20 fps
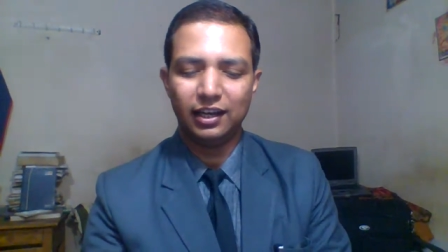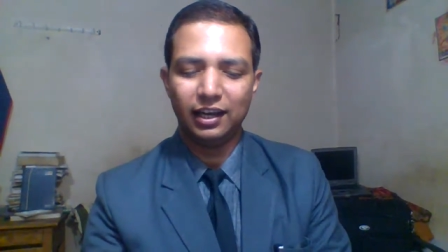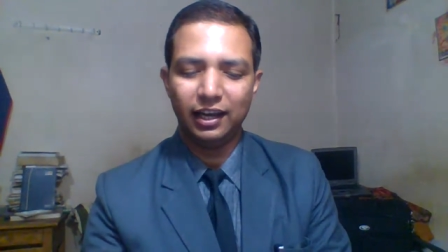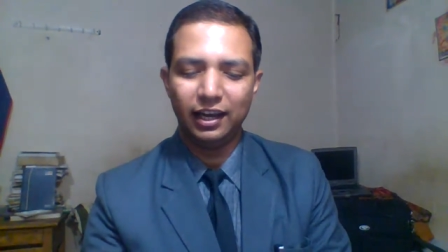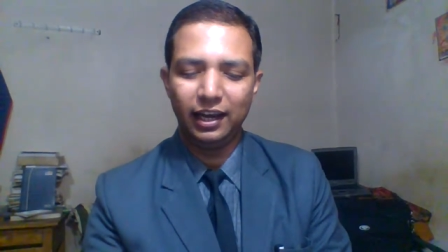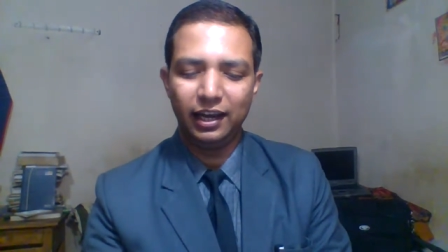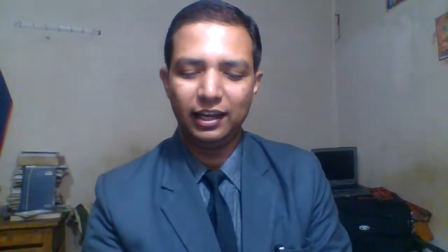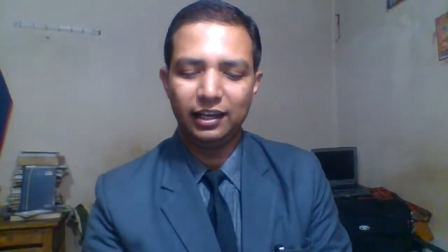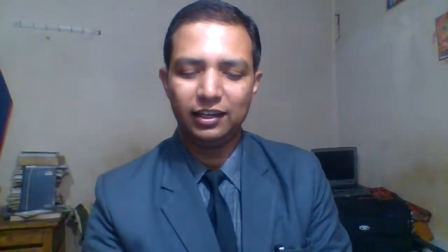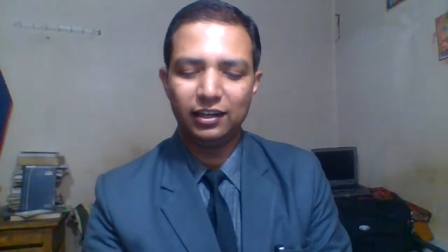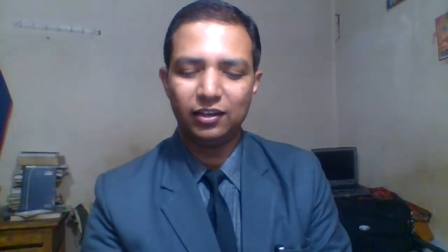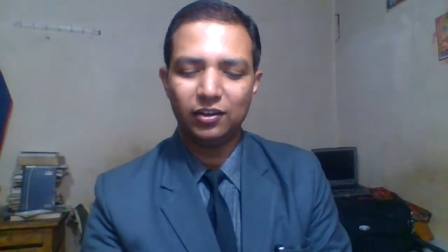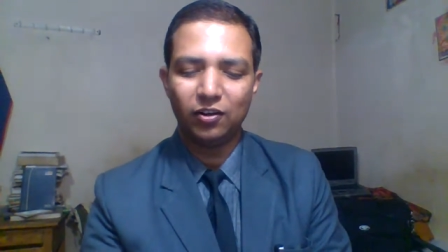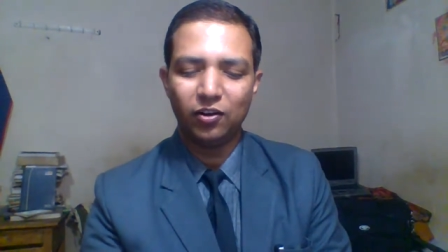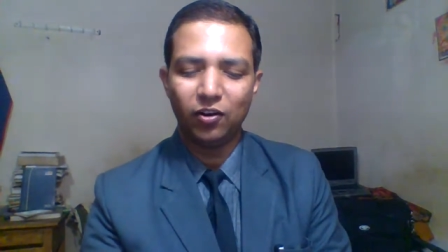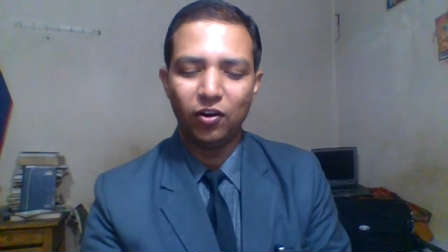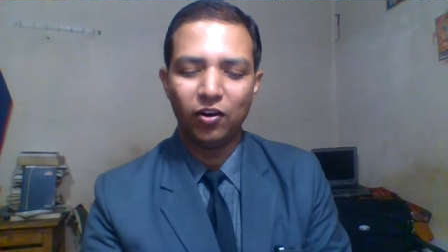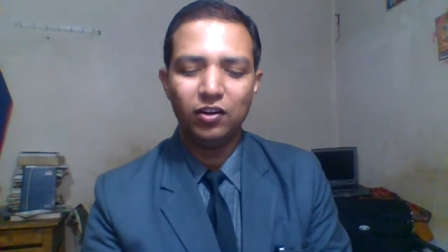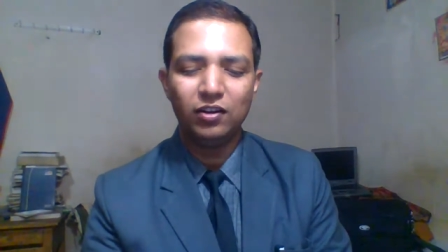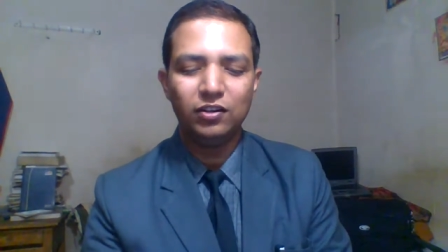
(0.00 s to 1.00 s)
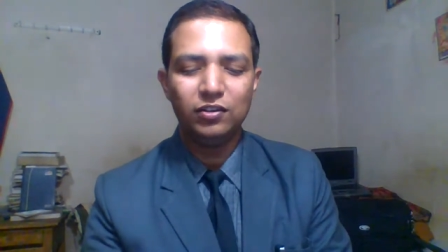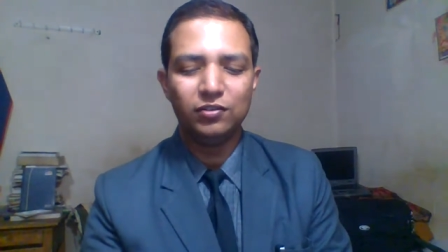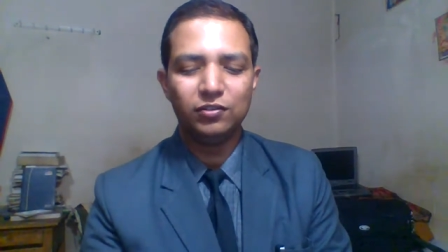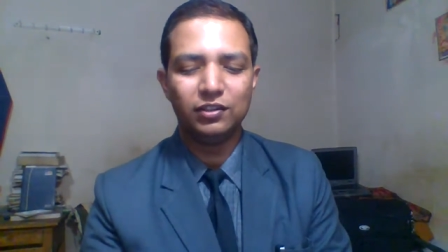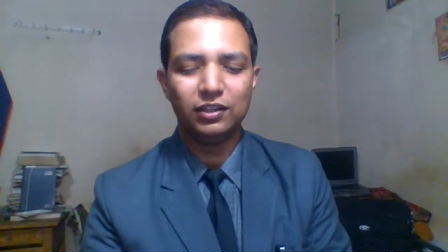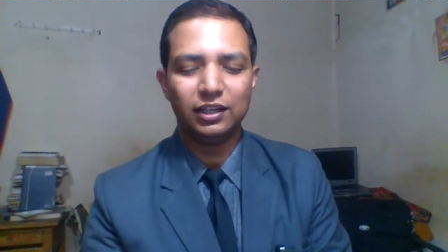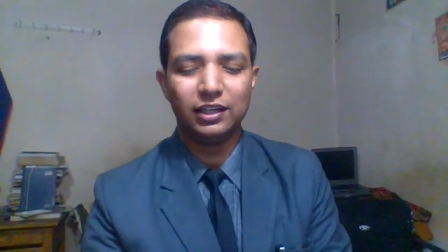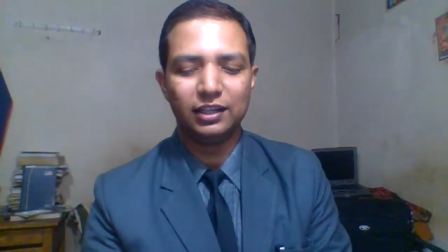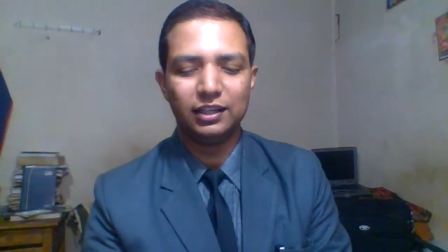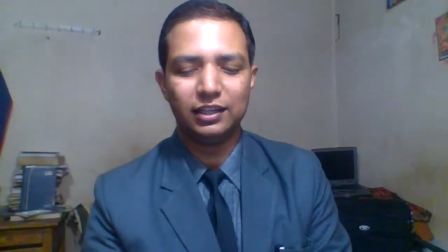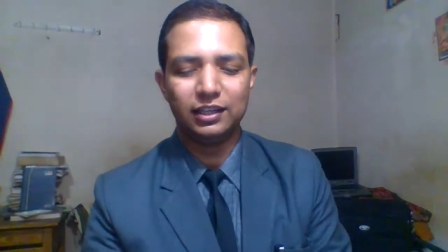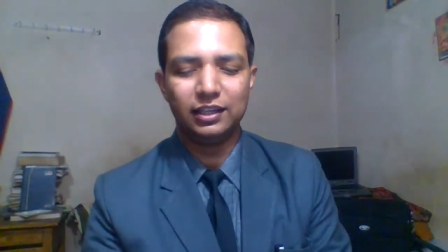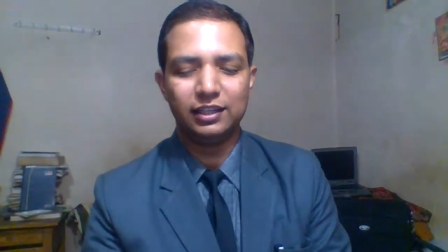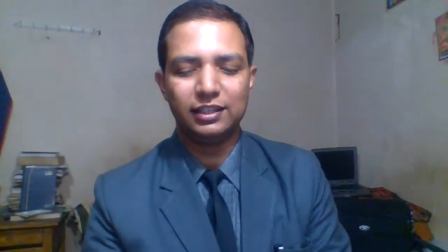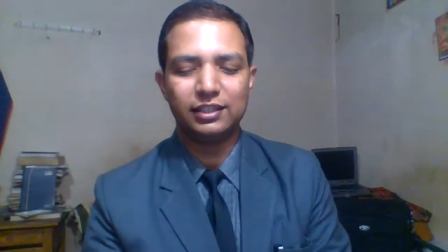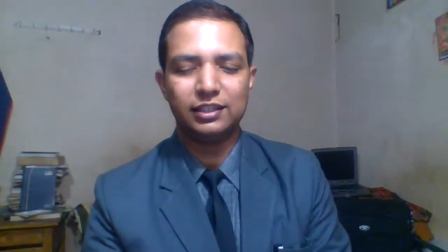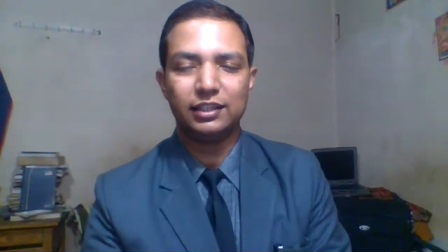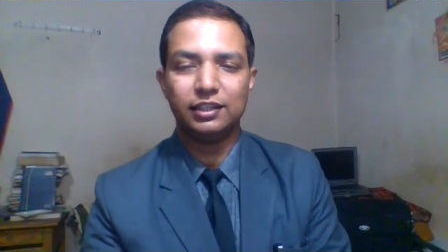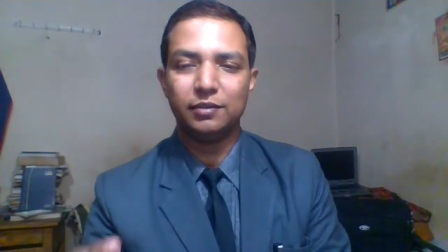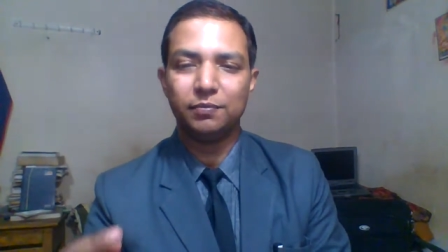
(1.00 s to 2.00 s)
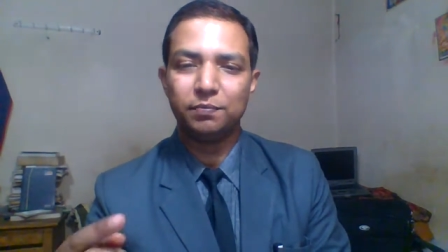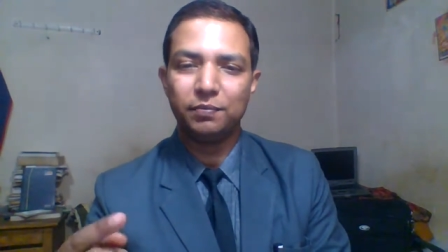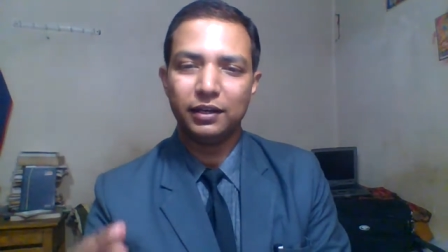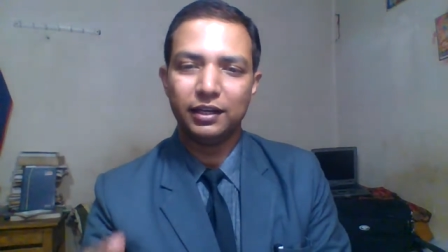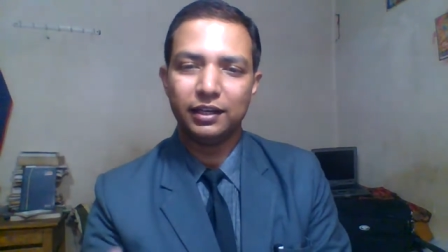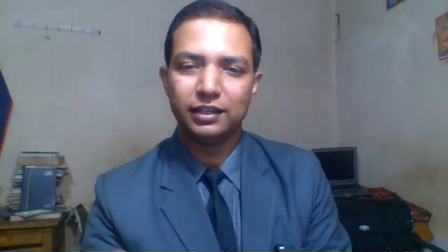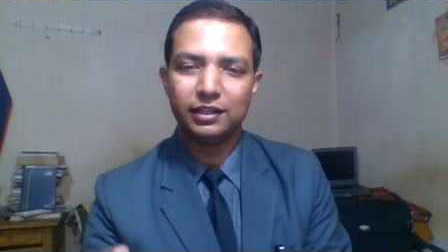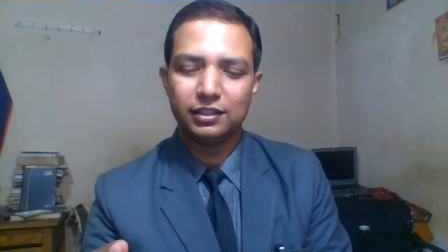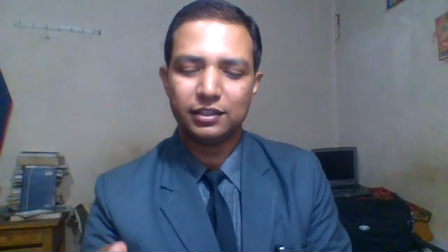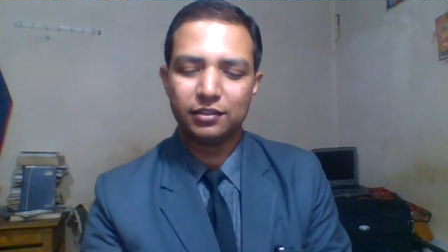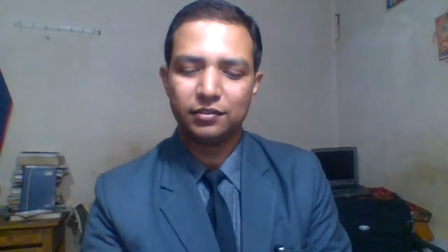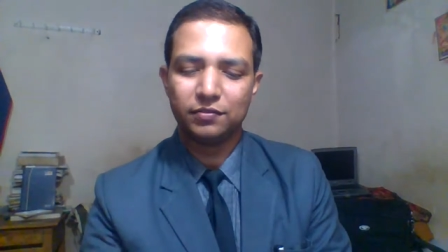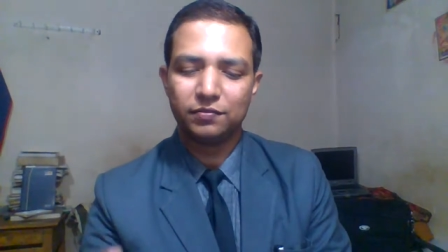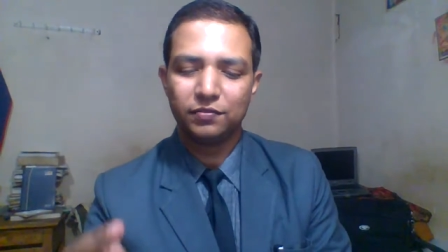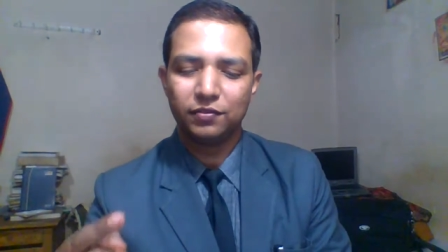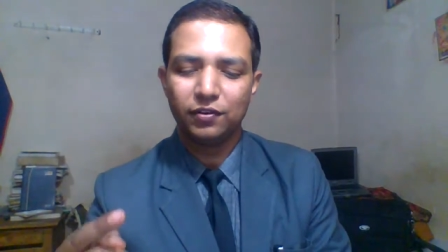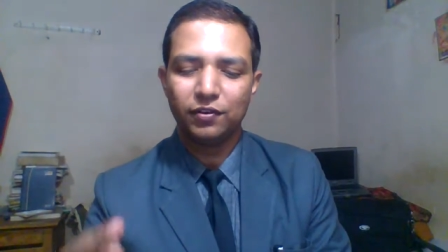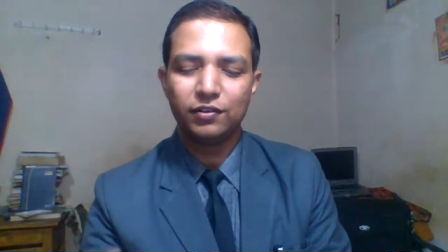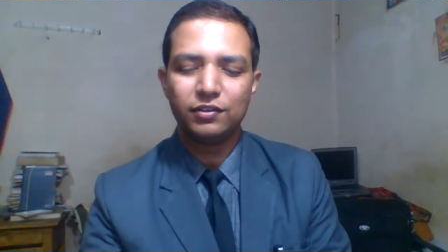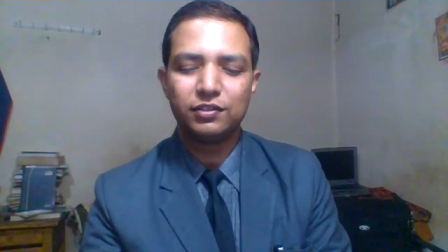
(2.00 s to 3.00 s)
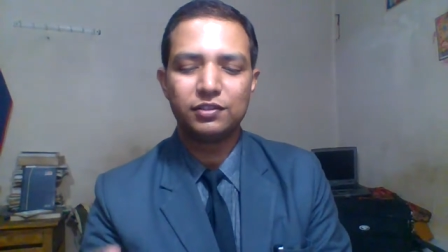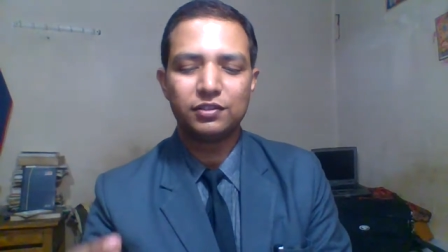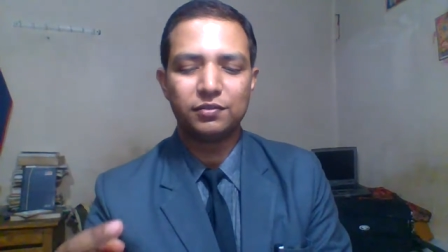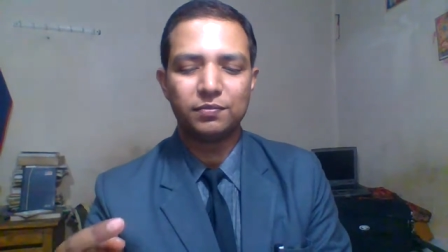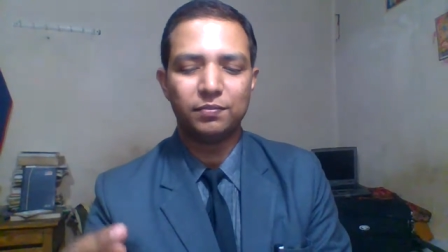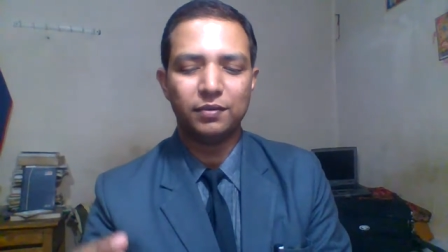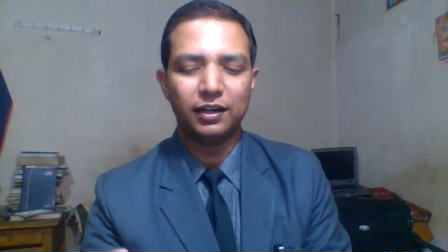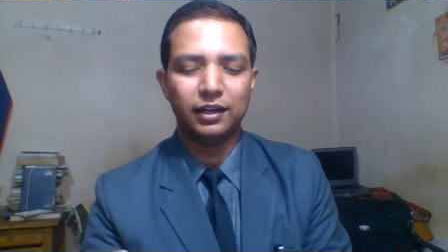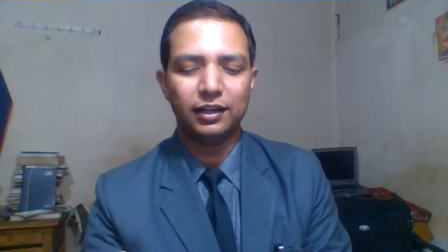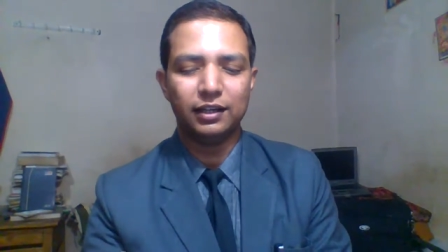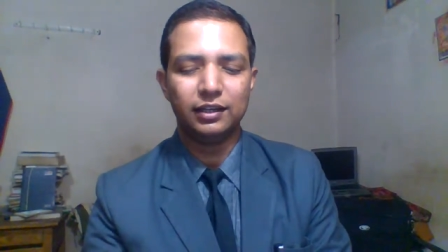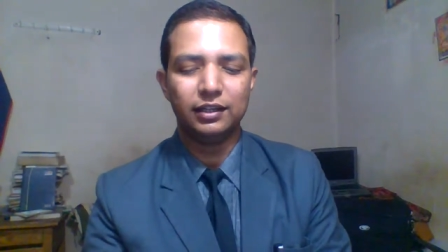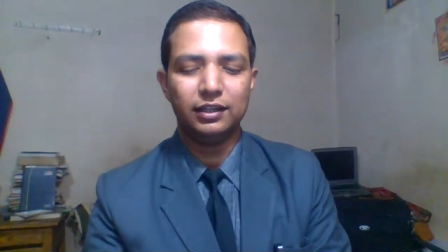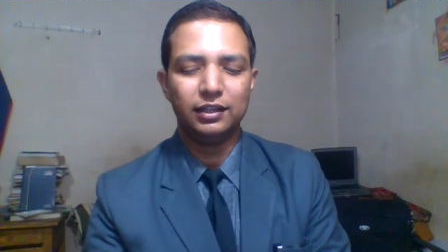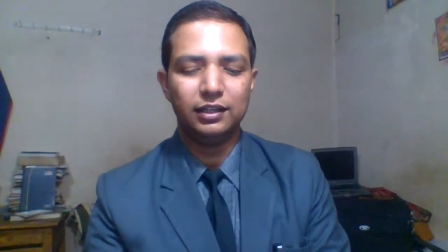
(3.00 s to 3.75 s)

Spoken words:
an onlooker is repelled, forced by